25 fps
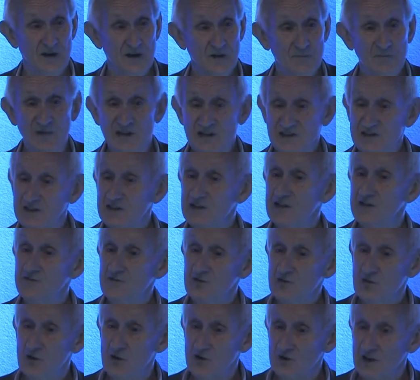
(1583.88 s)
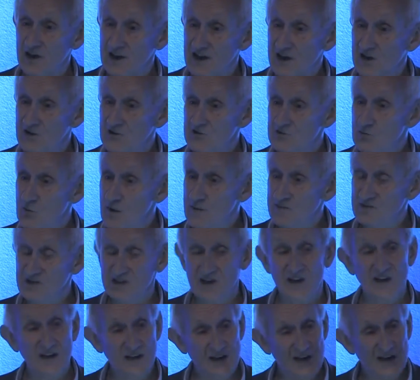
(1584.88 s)
Basically, if you go on Lego's
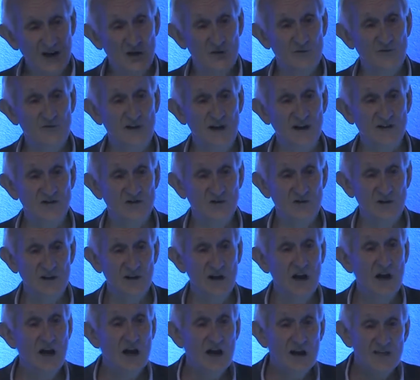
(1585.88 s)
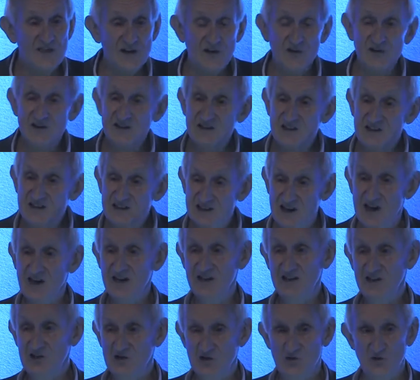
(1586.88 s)
website, Lego Factory, there are
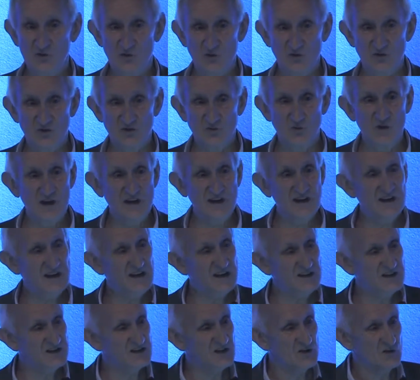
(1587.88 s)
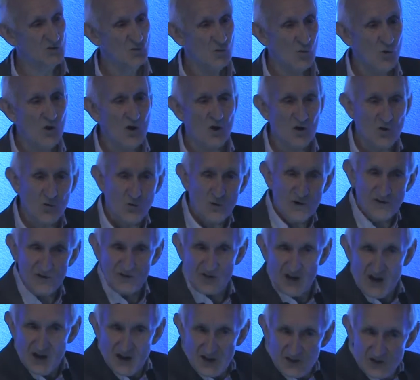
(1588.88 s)
design tools where kids can work
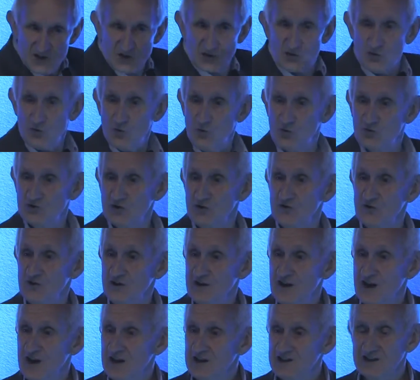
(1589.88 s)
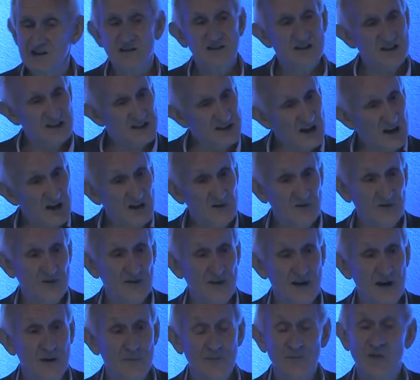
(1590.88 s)
with tools on the net, designed for
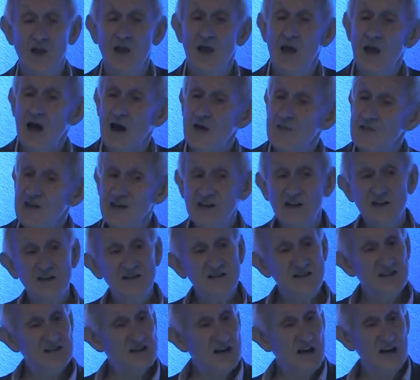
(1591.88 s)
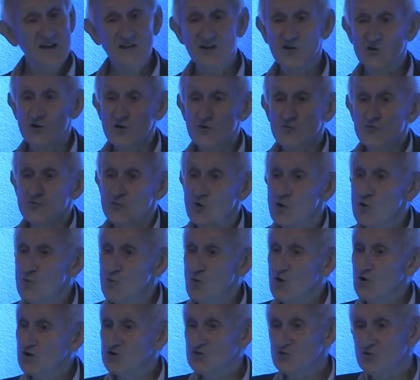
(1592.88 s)
them, and they can design their own
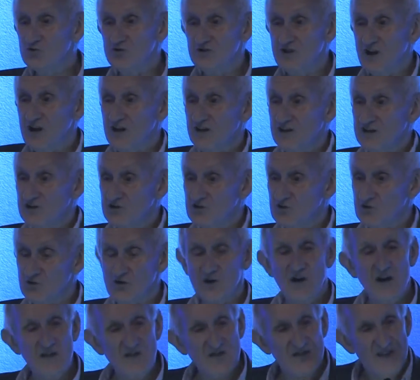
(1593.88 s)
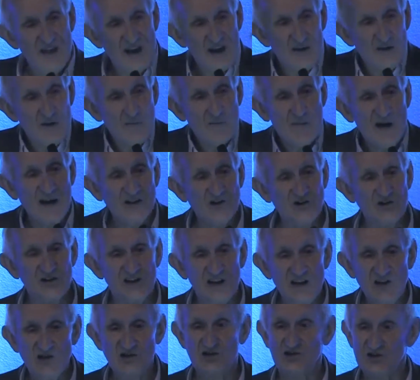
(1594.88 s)
robot or dinosaur. Their
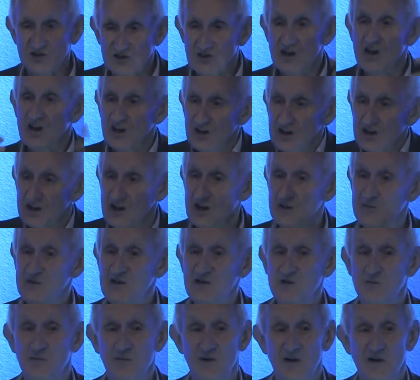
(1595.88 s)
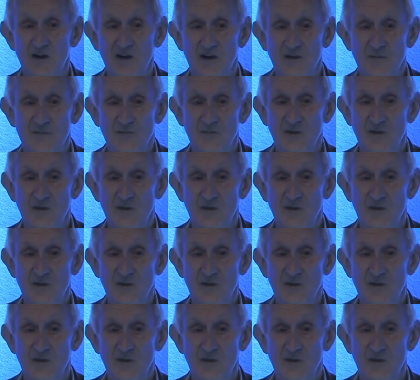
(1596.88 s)
imagination can come into play.